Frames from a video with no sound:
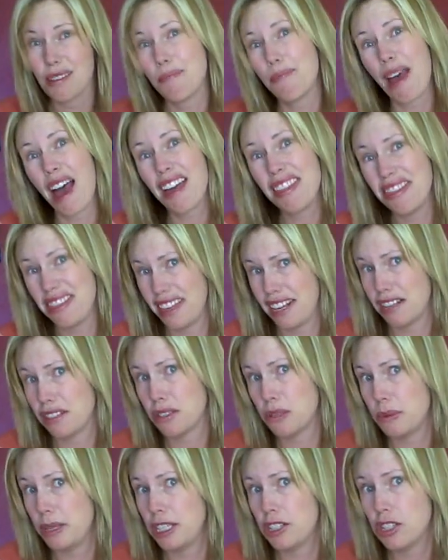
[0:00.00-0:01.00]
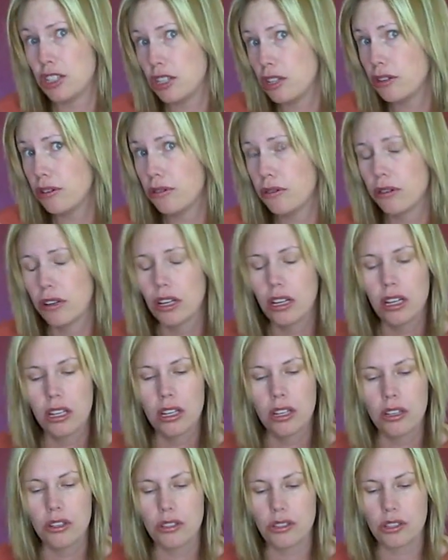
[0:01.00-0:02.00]
the bad things we do.
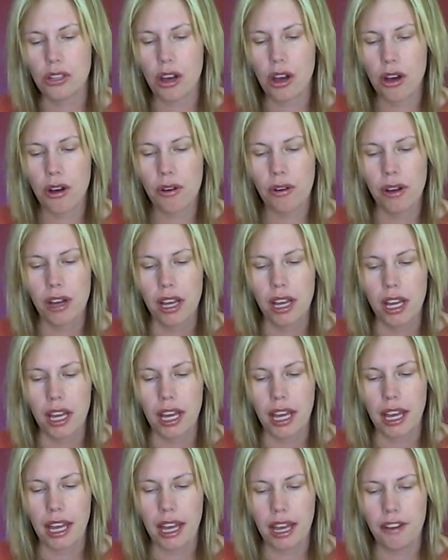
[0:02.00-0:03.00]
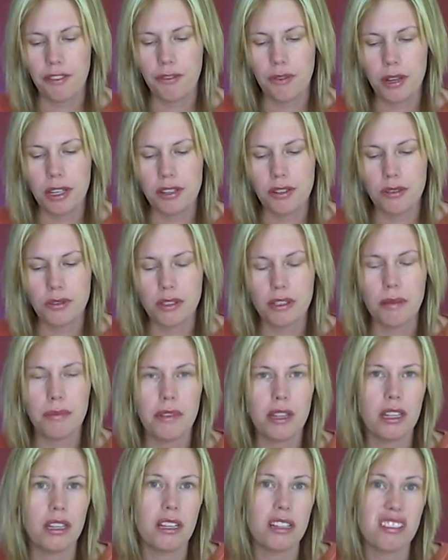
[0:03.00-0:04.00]
So if we do
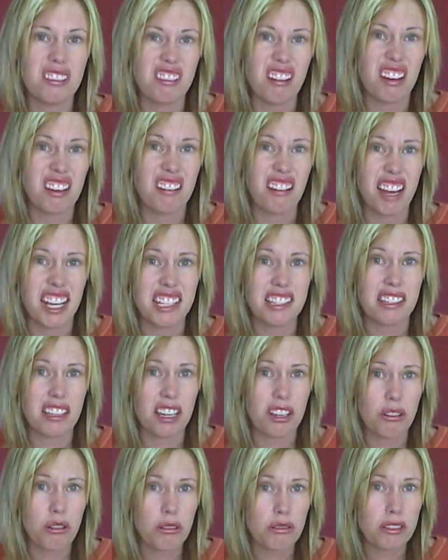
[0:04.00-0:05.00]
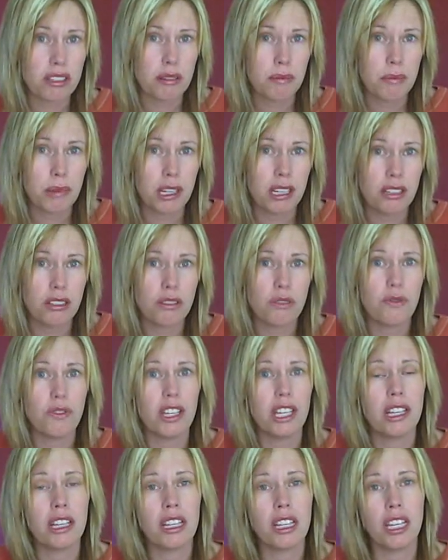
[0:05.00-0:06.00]
something that's not nice, like hurt somebody's
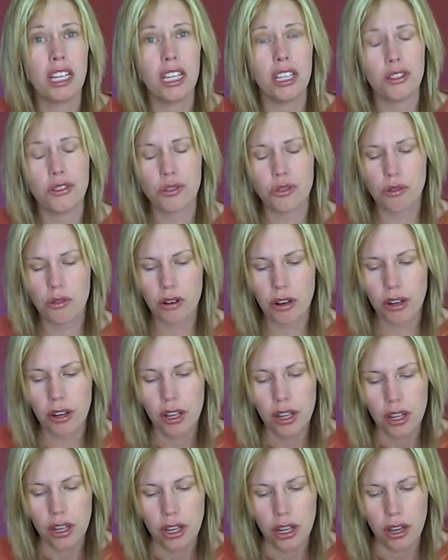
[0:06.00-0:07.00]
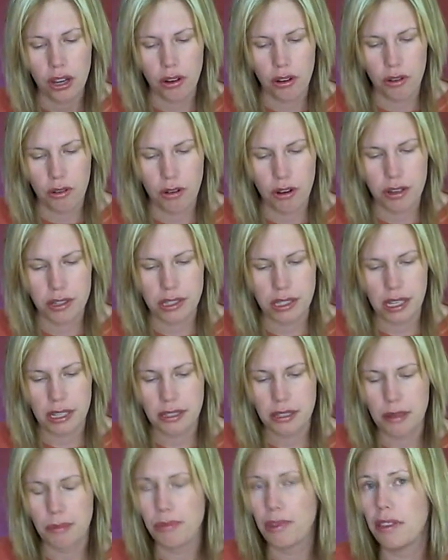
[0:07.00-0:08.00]
feelings or say
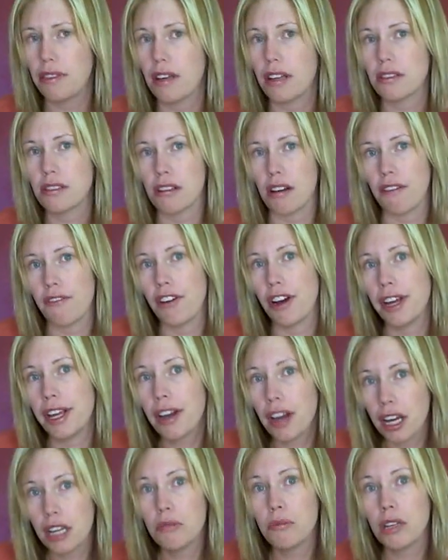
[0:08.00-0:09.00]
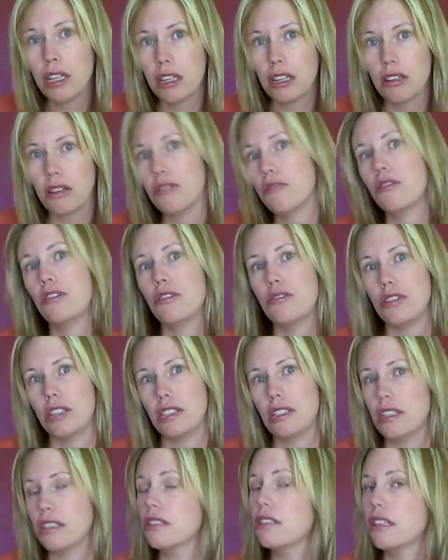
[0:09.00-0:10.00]
something that's not very kind, we can go to
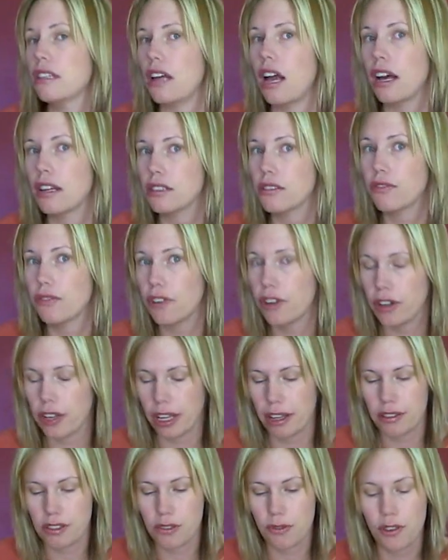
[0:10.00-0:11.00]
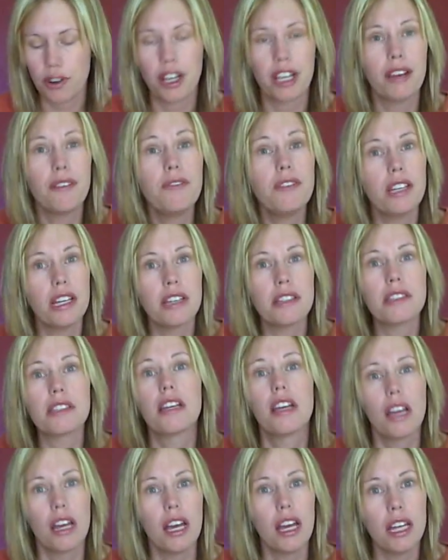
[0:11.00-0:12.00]
Jesus and ask for his forgiveness,
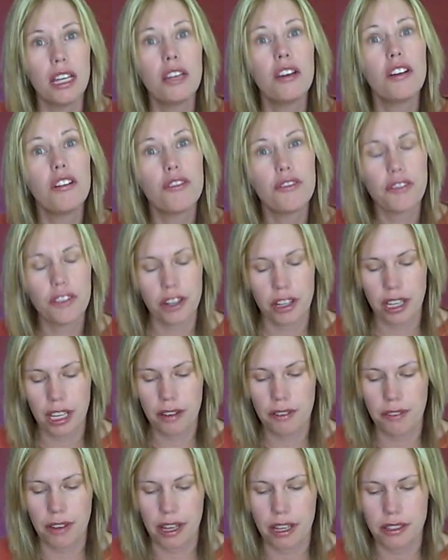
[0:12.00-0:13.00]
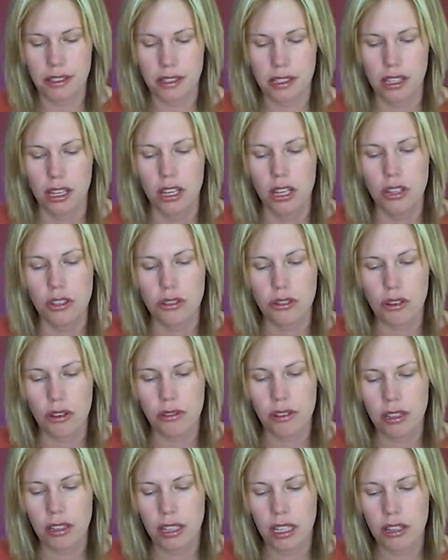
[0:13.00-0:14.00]
and he'll forgive us. So
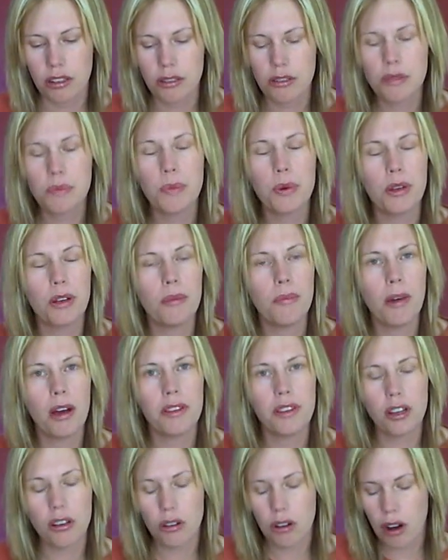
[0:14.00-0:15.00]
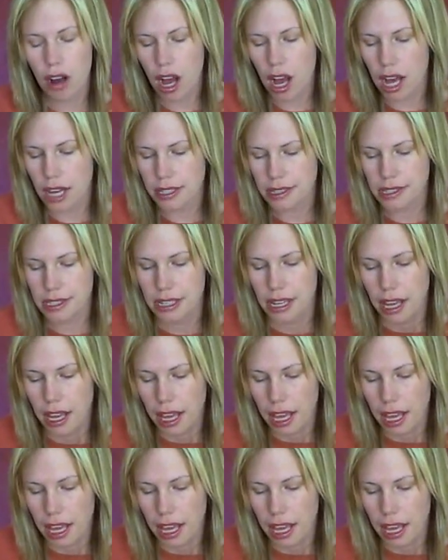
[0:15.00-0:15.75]
the leaders put him on the cross,